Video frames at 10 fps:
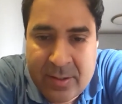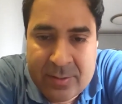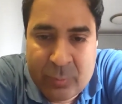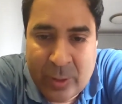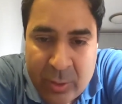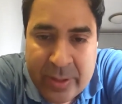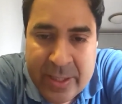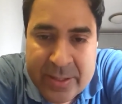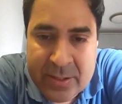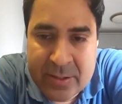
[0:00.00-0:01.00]
one
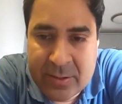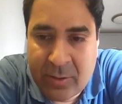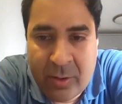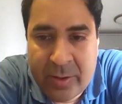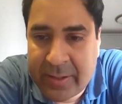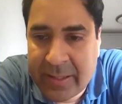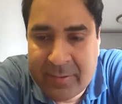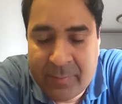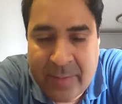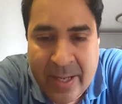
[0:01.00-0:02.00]
location, or there's
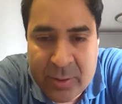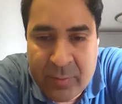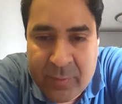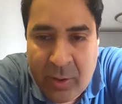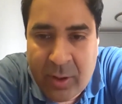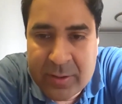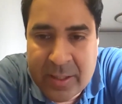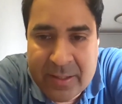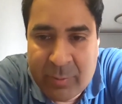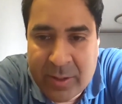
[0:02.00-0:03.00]
some act of God that
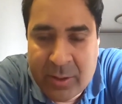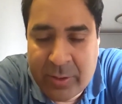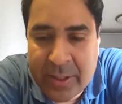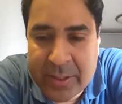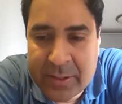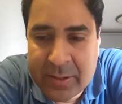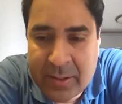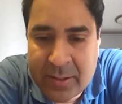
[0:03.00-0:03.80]
hits one location,